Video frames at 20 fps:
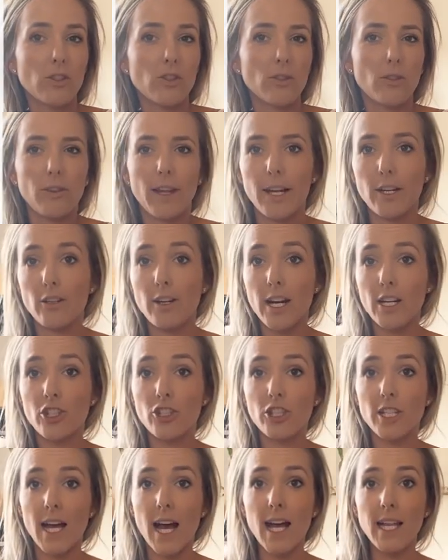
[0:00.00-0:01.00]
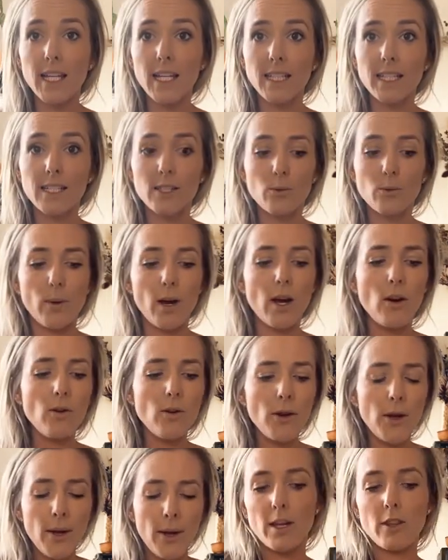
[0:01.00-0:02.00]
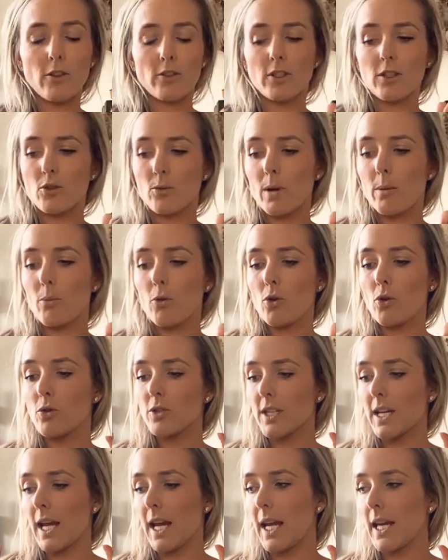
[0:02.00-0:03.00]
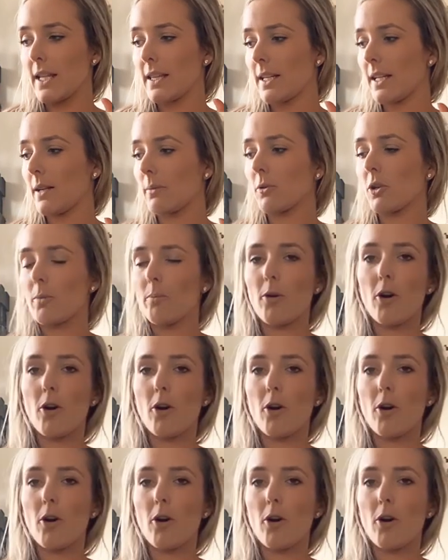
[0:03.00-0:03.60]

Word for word: sort of like crushed garlic as well. We'll make those into wee balls and then I'm